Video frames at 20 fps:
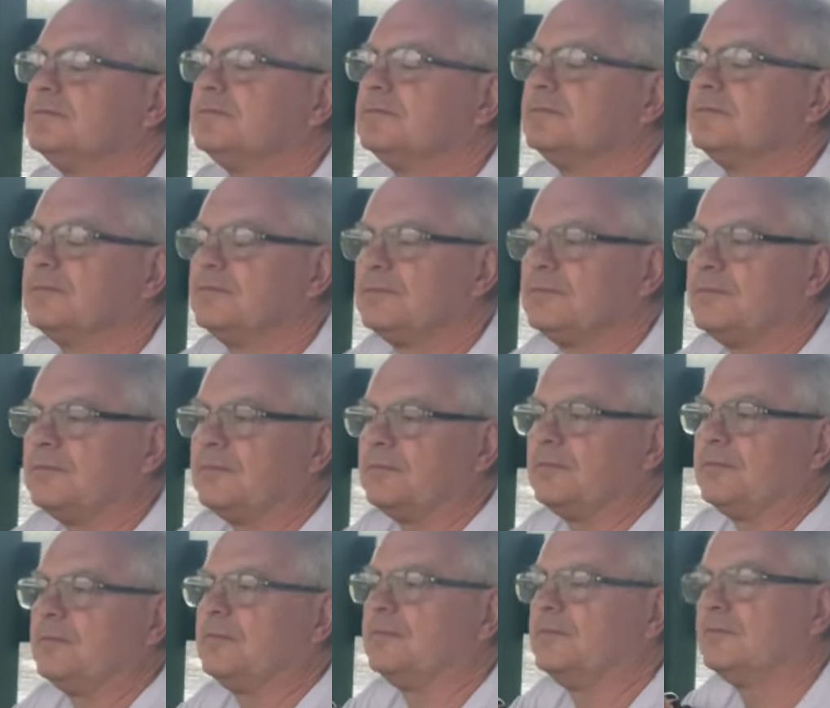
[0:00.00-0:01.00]

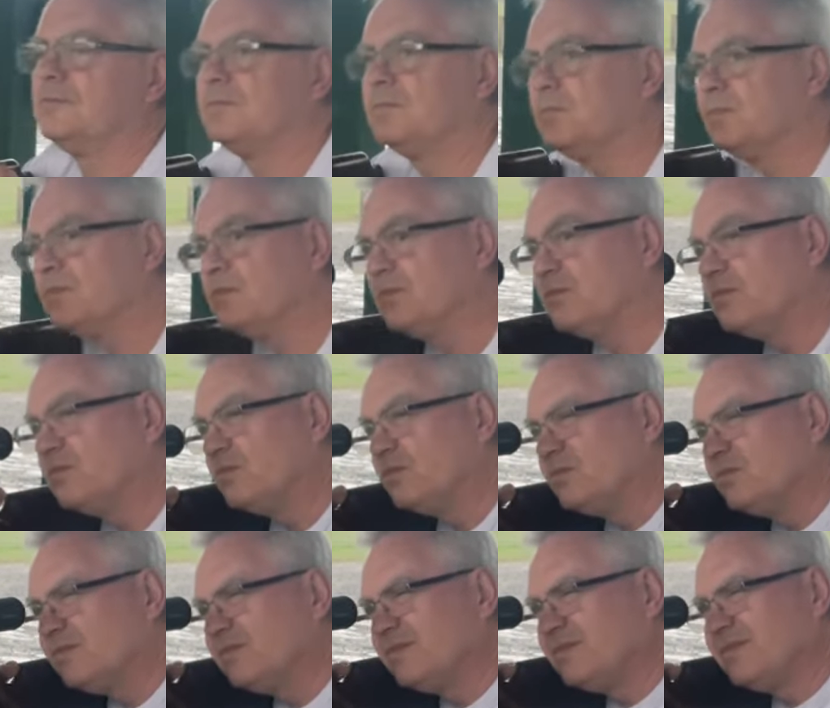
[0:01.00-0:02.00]

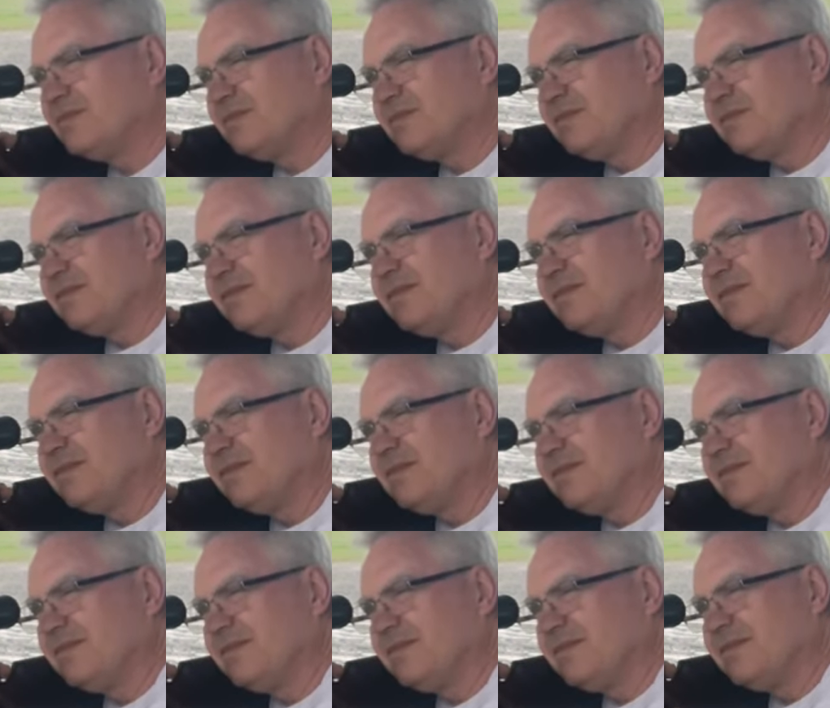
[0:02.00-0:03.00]

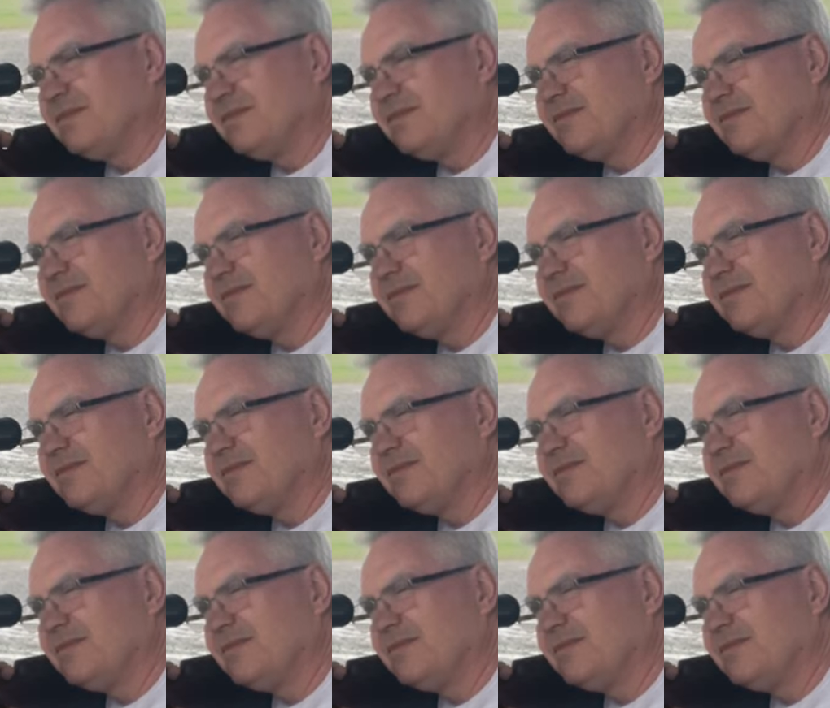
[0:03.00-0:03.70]
Nothing is said.